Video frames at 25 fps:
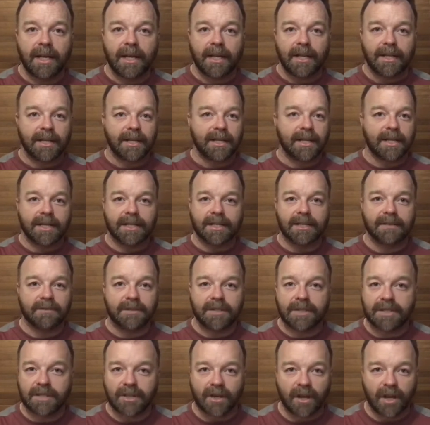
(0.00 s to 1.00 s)
the kids have
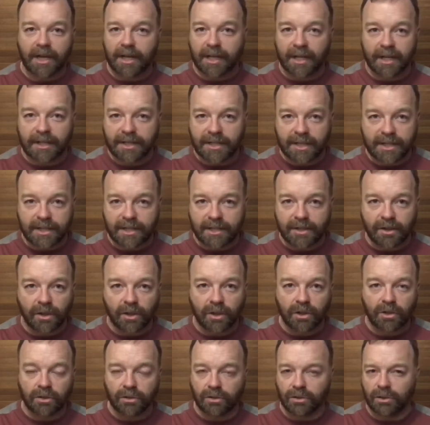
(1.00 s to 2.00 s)
decided it's just not
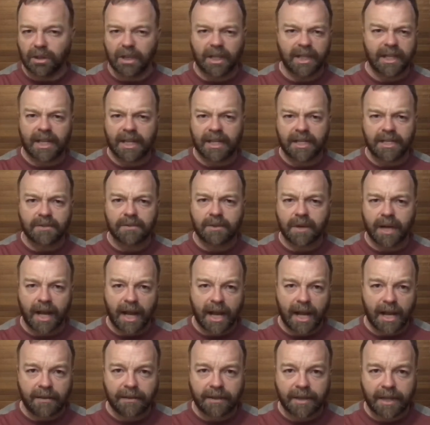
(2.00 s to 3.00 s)
cool and they just want to hang
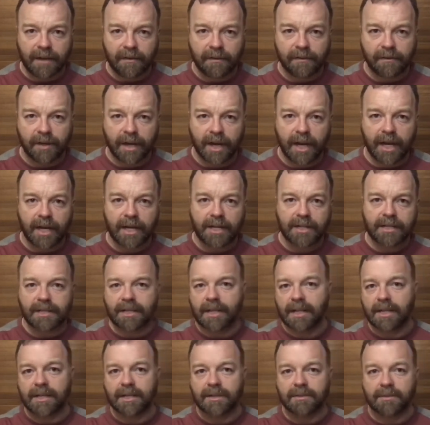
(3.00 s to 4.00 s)
out with their friends and they
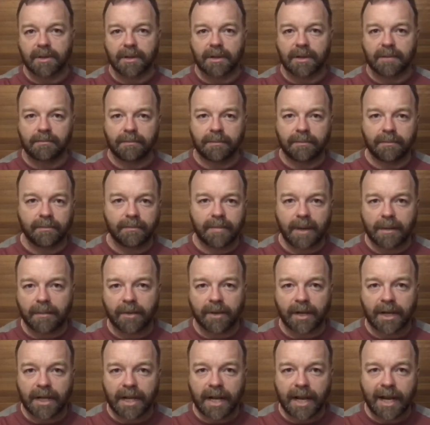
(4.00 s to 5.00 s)
just want to bum
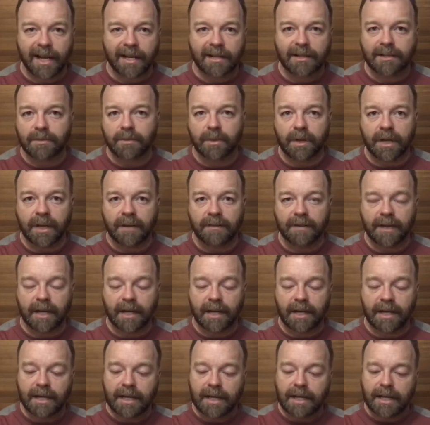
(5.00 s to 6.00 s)
around the house, whatever.
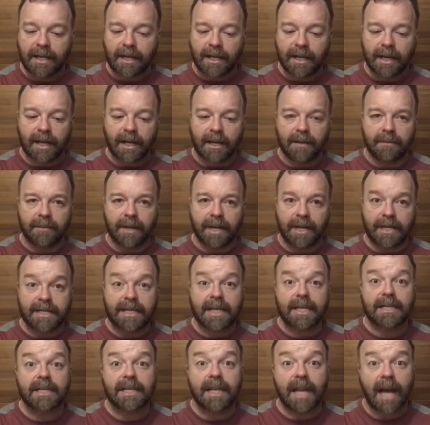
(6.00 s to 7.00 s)
And it's
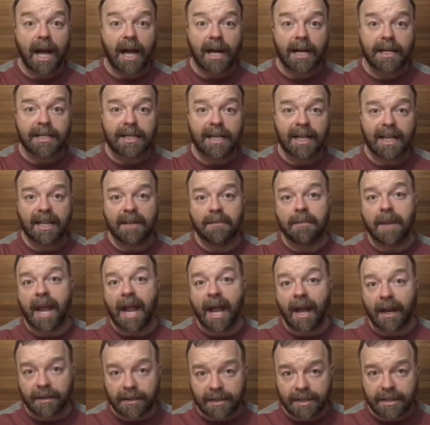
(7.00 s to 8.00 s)
actually harder to get them
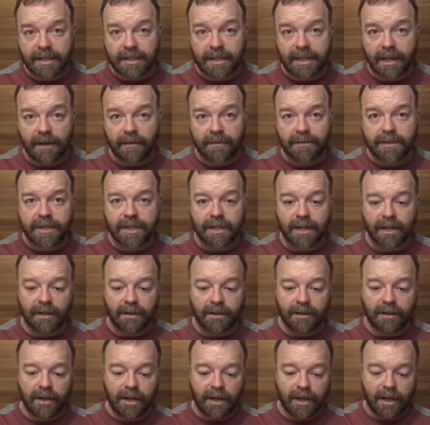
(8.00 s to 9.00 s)
out to stuff. So
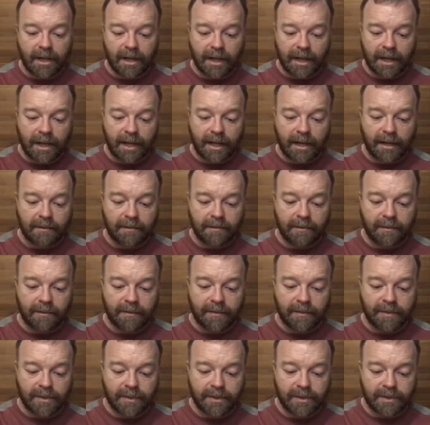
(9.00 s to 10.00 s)

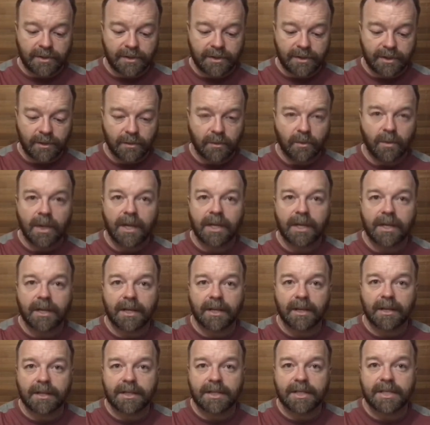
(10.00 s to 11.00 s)
one of the
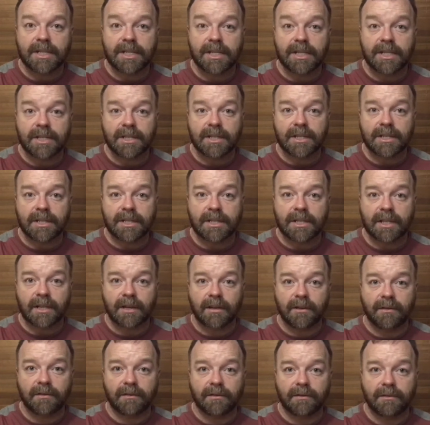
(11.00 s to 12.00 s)
decisions that
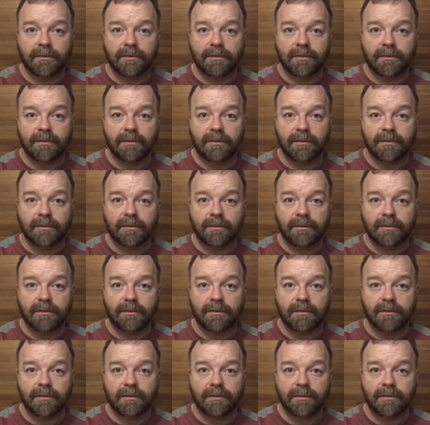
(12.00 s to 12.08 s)
I've